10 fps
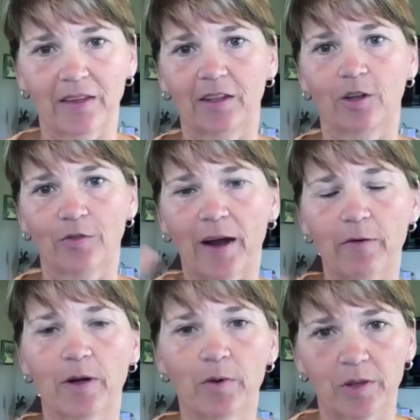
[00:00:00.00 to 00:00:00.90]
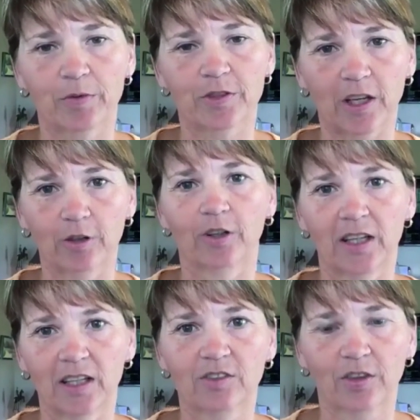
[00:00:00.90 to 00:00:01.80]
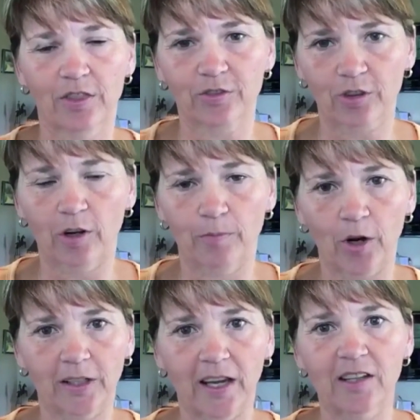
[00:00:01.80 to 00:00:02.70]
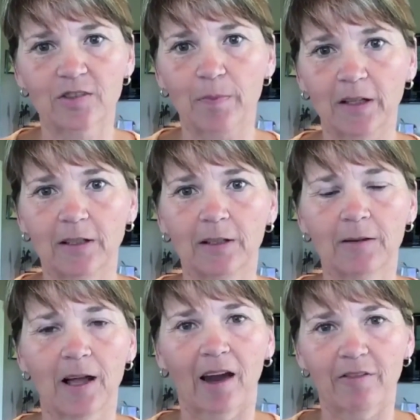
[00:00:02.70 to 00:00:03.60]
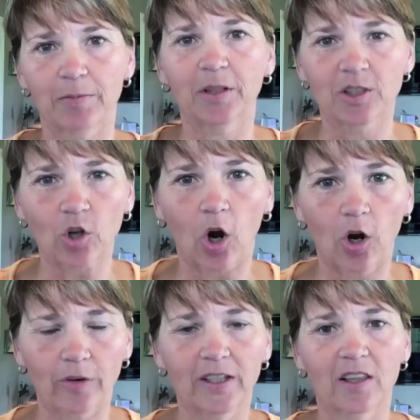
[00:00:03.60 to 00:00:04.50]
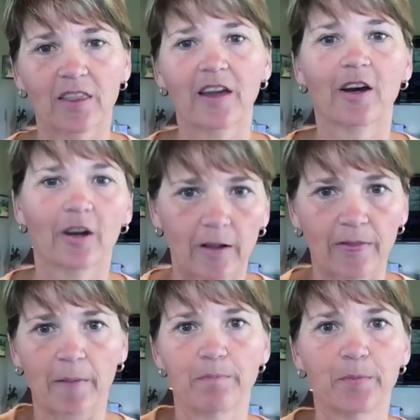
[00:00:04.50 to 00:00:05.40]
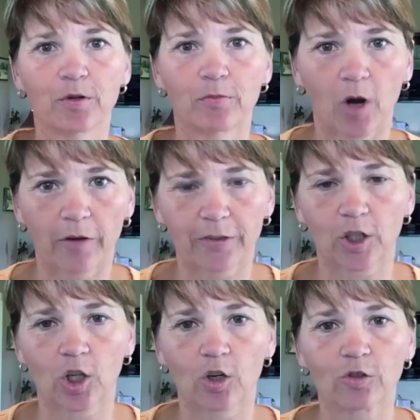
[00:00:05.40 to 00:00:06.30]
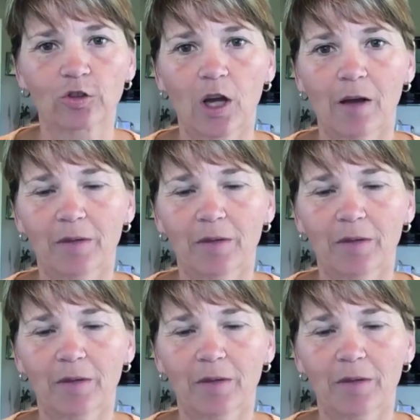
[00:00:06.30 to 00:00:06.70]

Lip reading: you know, that way when the presenter hits the start broadcast button, everybody's already there, and then boom, off it goes.